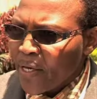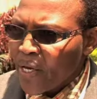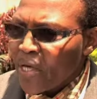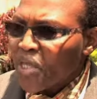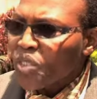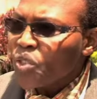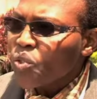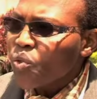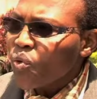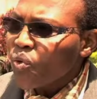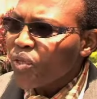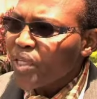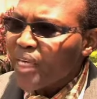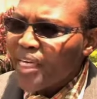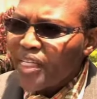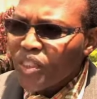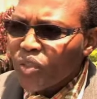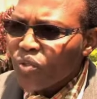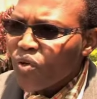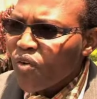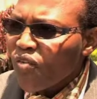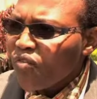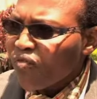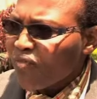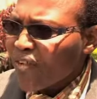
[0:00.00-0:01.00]
So the
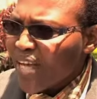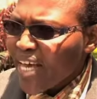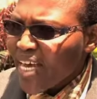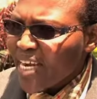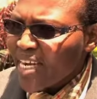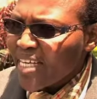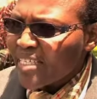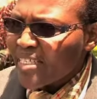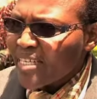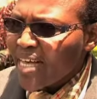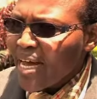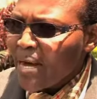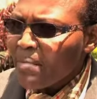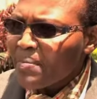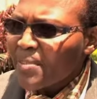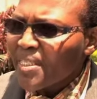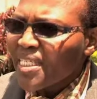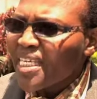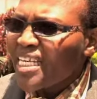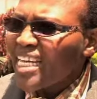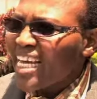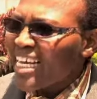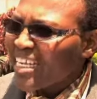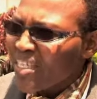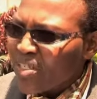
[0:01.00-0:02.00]
issue of fairness comes
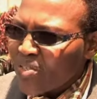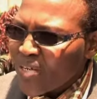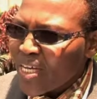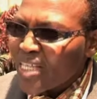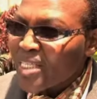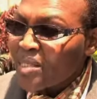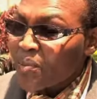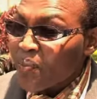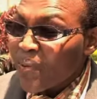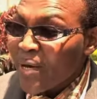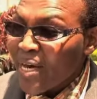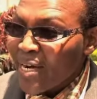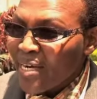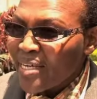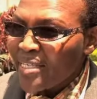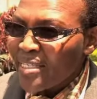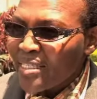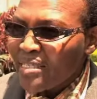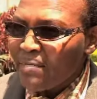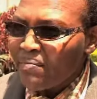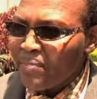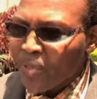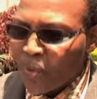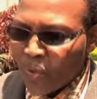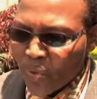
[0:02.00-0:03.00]
in and transparency
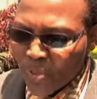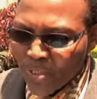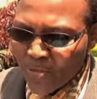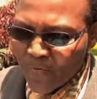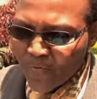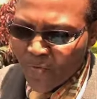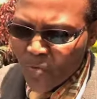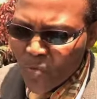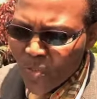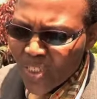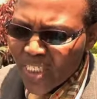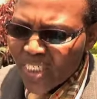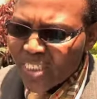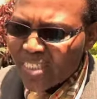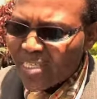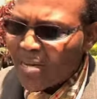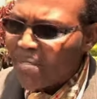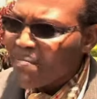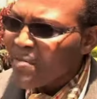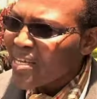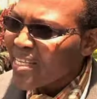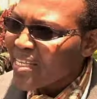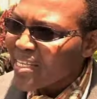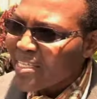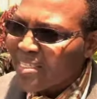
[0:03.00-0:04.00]
because if you
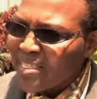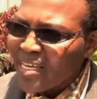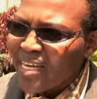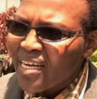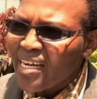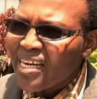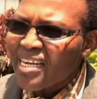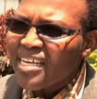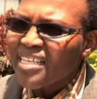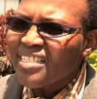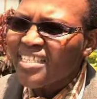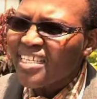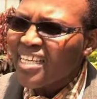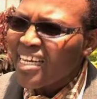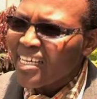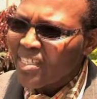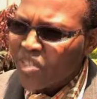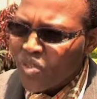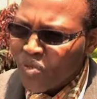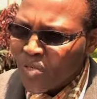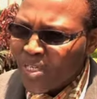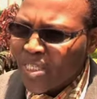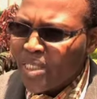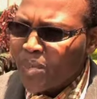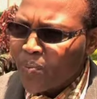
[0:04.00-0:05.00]
determine the salaries in a
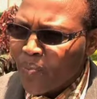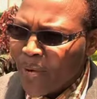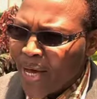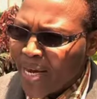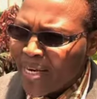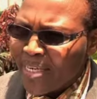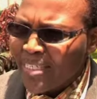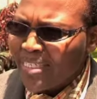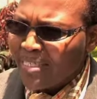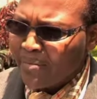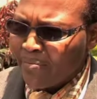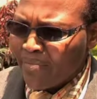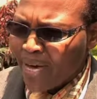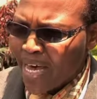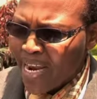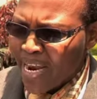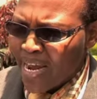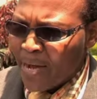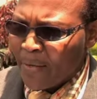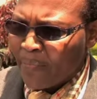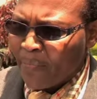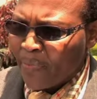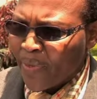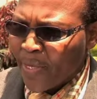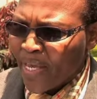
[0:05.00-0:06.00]
transparent manner,
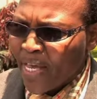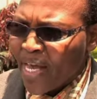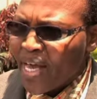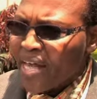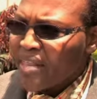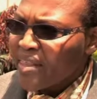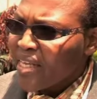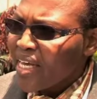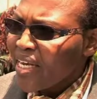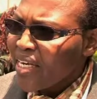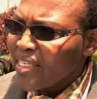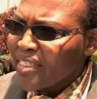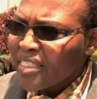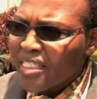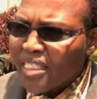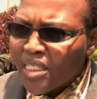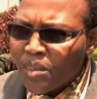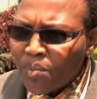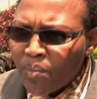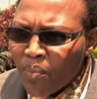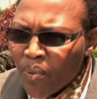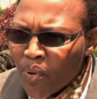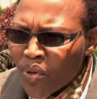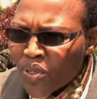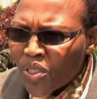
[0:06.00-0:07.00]
then it is
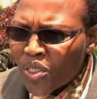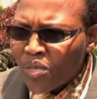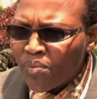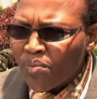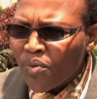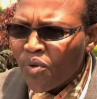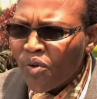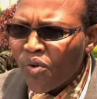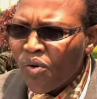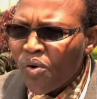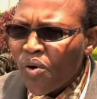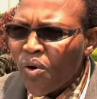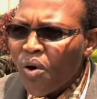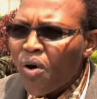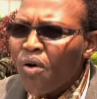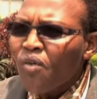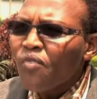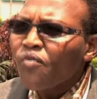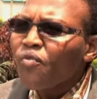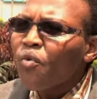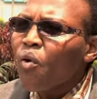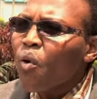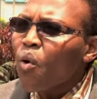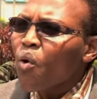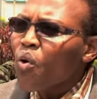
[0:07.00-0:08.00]
possible
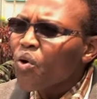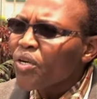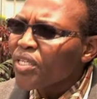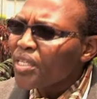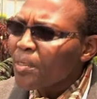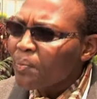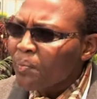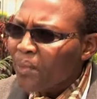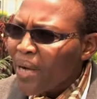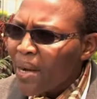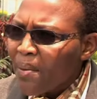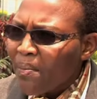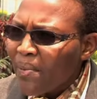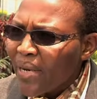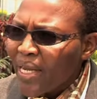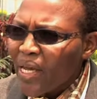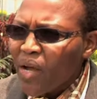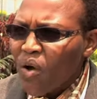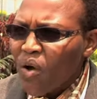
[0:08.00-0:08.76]
for all the public